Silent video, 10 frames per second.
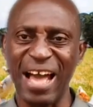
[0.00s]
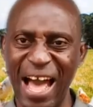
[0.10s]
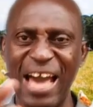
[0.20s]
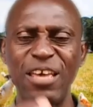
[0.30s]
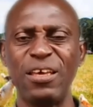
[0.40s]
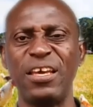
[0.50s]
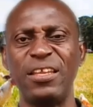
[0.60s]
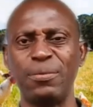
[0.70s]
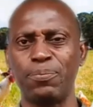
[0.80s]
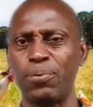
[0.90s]
high
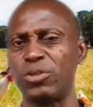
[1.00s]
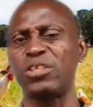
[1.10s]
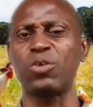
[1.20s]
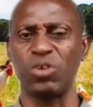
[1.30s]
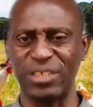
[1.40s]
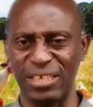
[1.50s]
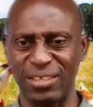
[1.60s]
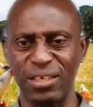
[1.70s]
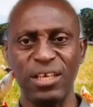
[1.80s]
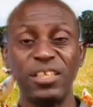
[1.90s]
in protein
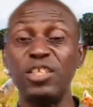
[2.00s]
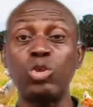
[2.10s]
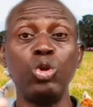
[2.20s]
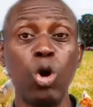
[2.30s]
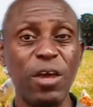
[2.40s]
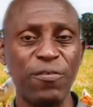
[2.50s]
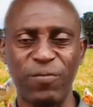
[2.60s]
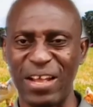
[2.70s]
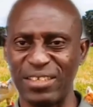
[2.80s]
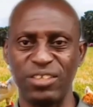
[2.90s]
content. It is low in
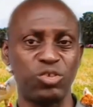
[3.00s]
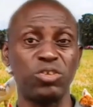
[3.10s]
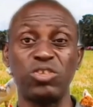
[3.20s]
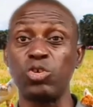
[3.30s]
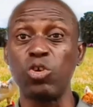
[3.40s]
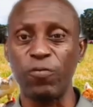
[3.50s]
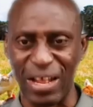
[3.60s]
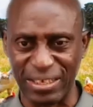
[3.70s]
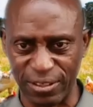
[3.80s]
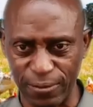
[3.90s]
fat, in short, zero
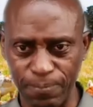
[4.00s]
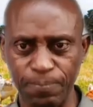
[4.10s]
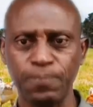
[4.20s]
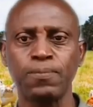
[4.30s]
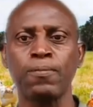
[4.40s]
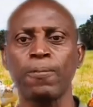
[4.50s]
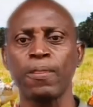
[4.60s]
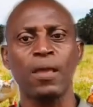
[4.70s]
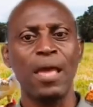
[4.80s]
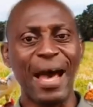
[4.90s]
fat.
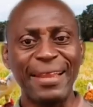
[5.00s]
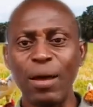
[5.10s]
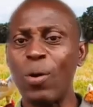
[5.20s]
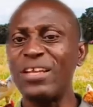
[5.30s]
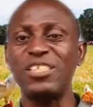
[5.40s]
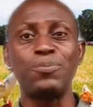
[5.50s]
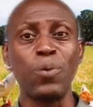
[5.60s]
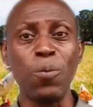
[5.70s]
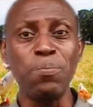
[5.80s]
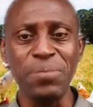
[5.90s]
And that one is
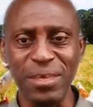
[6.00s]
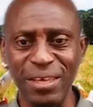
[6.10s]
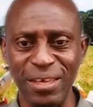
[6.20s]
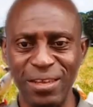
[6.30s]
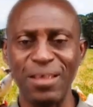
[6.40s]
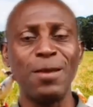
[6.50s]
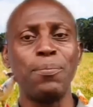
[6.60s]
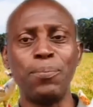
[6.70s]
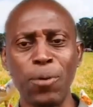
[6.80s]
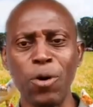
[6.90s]
bone meal,
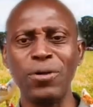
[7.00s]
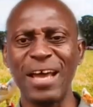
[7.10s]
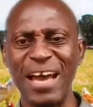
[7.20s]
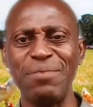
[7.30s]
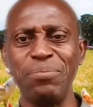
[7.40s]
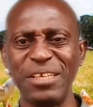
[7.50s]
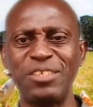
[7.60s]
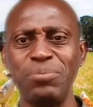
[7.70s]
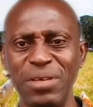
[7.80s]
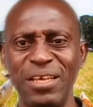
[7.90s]
bone and
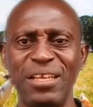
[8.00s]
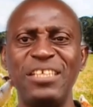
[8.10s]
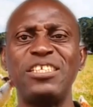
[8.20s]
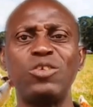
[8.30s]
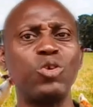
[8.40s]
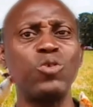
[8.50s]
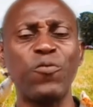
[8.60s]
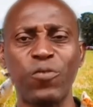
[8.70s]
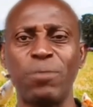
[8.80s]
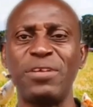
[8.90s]
meat meal. It is also
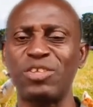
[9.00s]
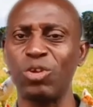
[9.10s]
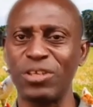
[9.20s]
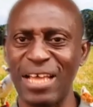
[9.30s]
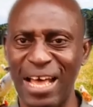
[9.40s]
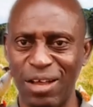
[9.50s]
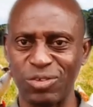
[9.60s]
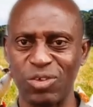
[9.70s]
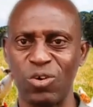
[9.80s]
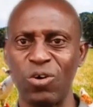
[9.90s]
from the
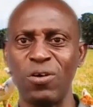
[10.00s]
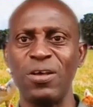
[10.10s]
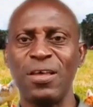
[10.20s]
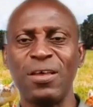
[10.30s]
slaughterhouse or